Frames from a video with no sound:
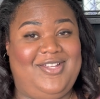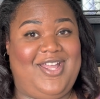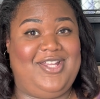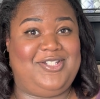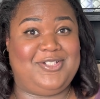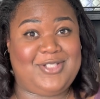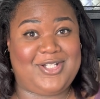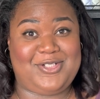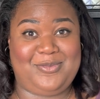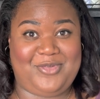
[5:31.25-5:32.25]
I just
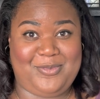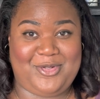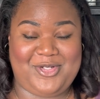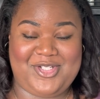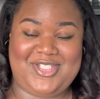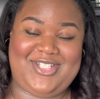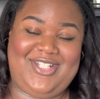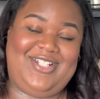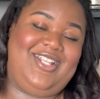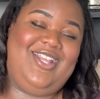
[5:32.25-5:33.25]
actually repurchased
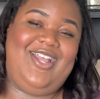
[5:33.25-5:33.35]
it.